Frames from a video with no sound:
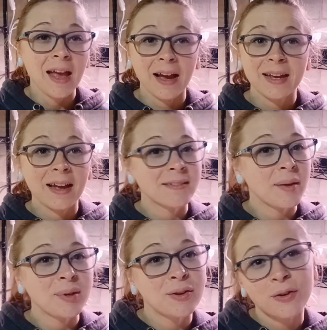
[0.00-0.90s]
again,
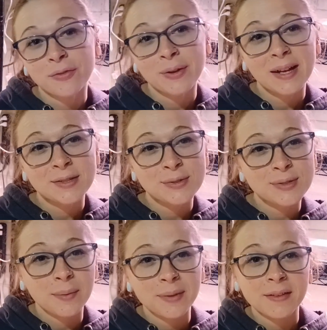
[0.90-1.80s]
let me know if you guys do
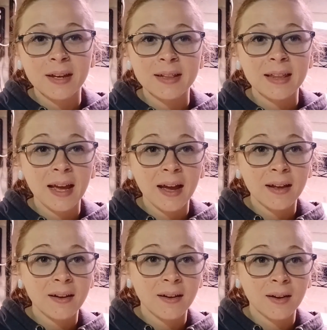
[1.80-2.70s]
something like
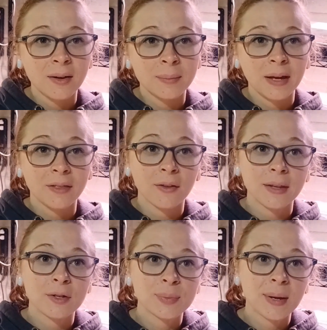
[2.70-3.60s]
that. I thought
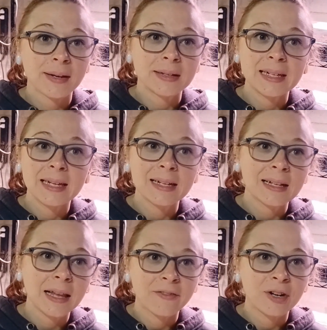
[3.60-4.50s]
that was kind of neat,
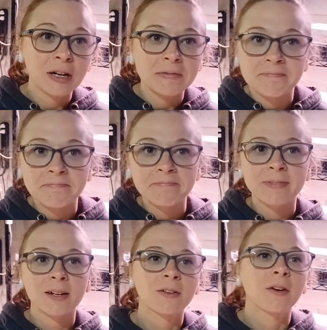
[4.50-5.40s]
clever.
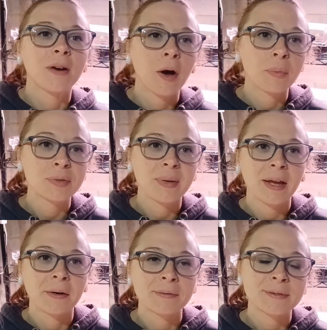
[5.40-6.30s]
I don't know, helps me
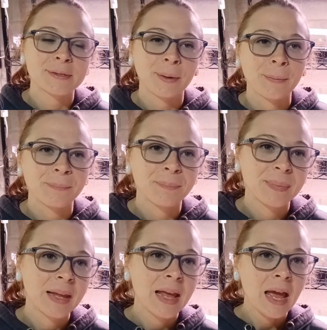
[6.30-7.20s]
out. So,
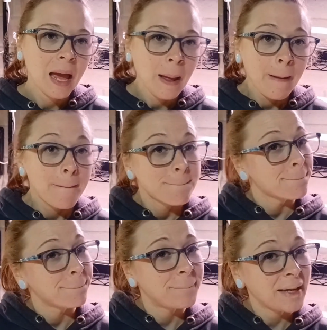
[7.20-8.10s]

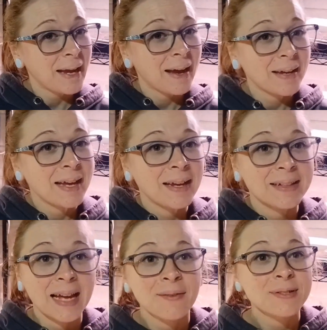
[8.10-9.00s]
but yeah, again,
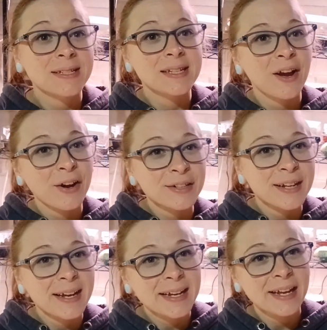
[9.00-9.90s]
that was our
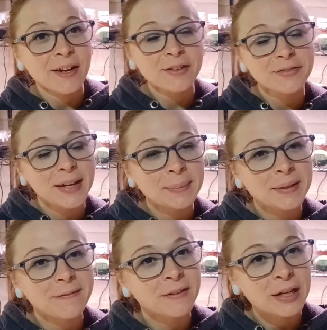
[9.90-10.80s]
night here,
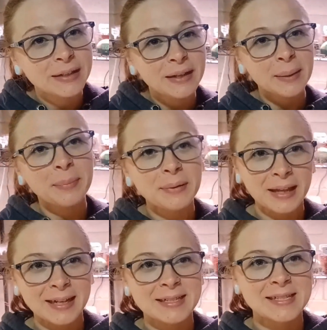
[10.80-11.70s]
family fun,
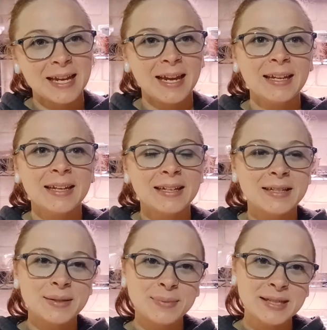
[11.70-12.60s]
planting, getting
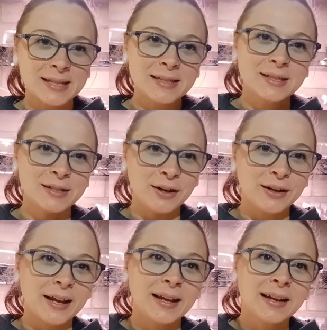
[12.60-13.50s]
some seeds
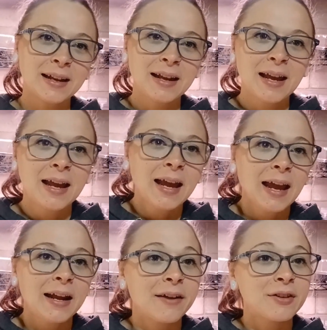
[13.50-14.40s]
started
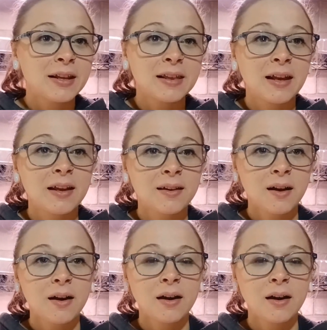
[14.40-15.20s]
and everything.